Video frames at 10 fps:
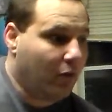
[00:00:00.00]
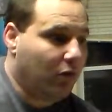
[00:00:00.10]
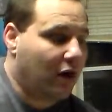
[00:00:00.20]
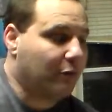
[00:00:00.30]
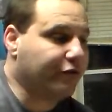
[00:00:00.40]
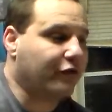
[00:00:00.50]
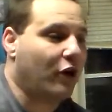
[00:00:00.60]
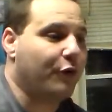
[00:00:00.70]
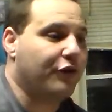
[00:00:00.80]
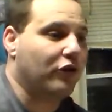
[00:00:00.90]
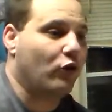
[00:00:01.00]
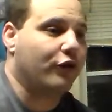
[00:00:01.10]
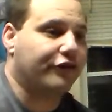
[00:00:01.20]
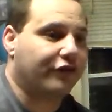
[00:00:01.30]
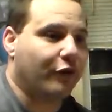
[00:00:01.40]
But I'm going to start with the
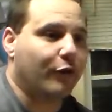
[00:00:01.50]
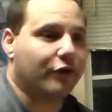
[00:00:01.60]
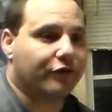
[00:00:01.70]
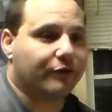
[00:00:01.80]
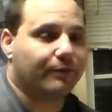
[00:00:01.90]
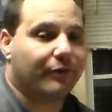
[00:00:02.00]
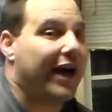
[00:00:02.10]
noise tokens.